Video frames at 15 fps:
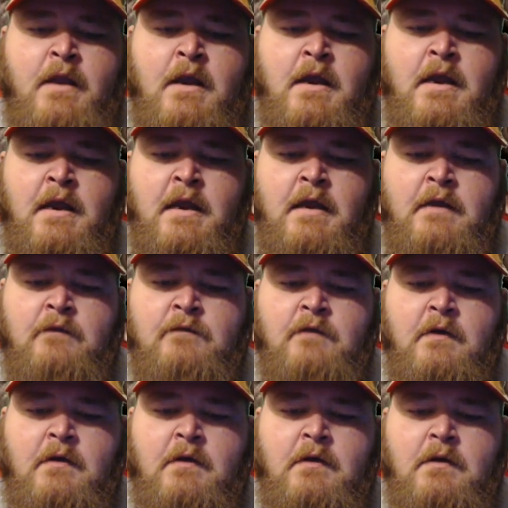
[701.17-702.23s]
is
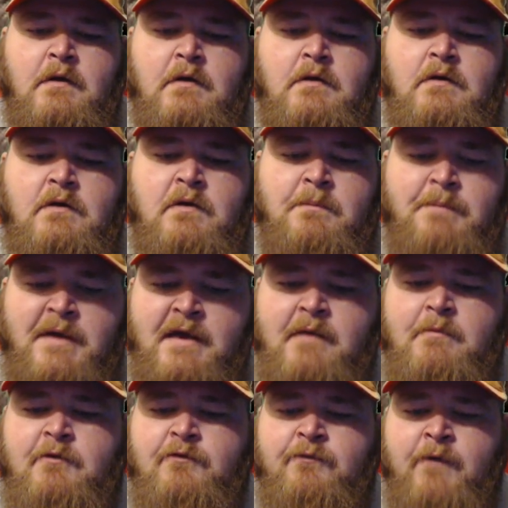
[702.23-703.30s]

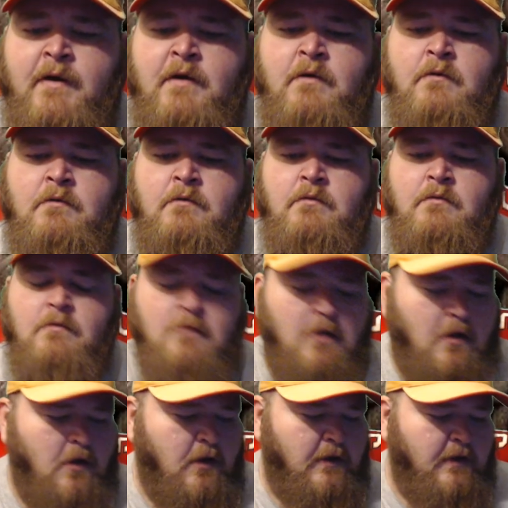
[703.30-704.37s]
Khabib is found
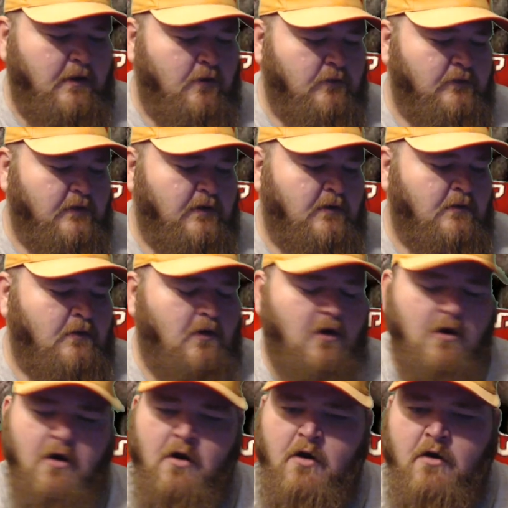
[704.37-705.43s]
guilty
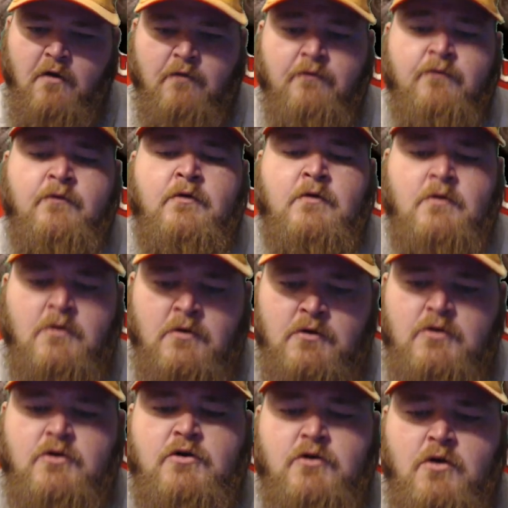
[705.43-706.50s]
of,
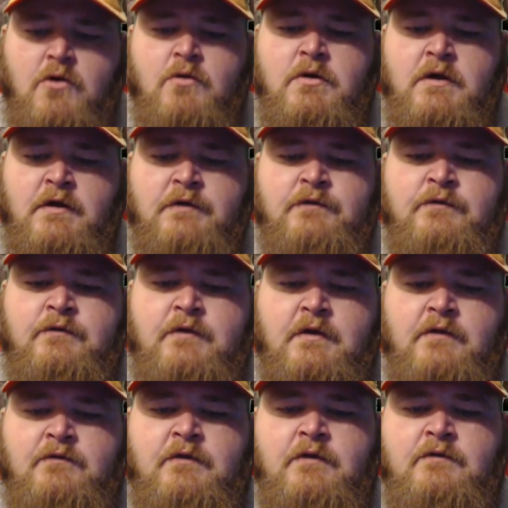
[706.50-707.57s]
his
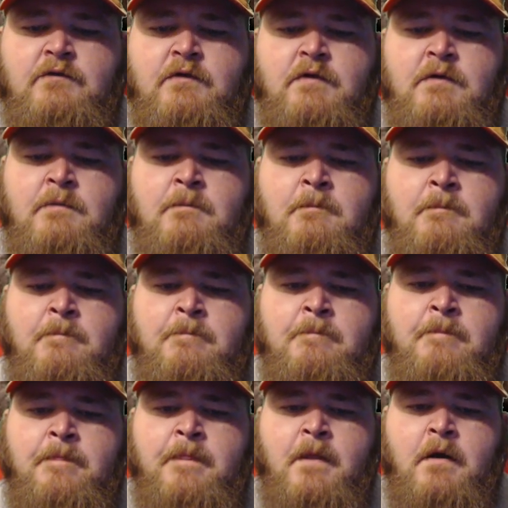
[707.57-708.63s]
incident.
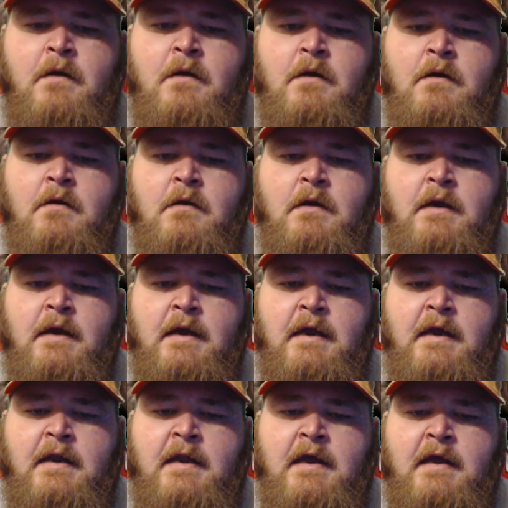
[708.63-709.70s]

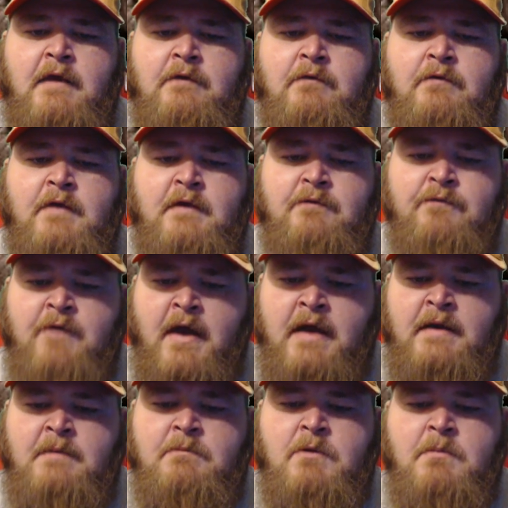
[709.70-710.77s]
And they
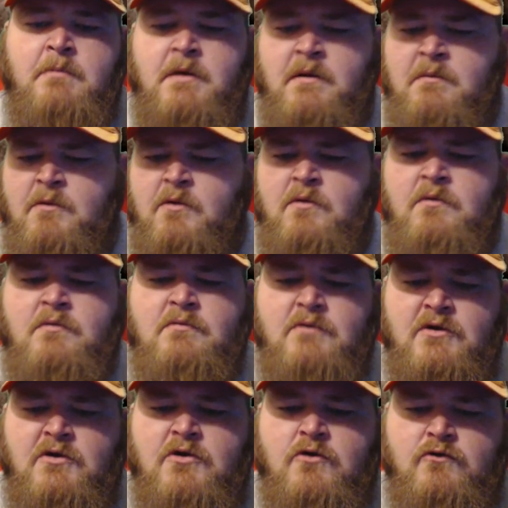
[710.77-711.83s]
fine him the minimal,
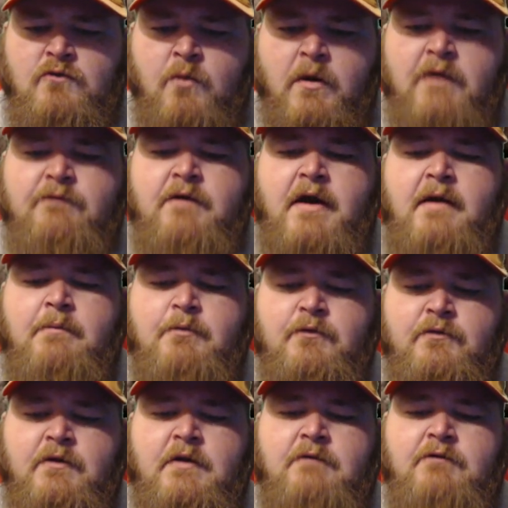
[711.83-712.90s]

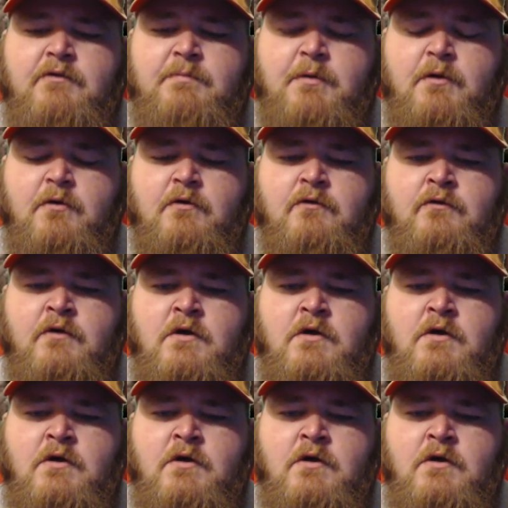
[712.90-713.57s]
25% of his purse,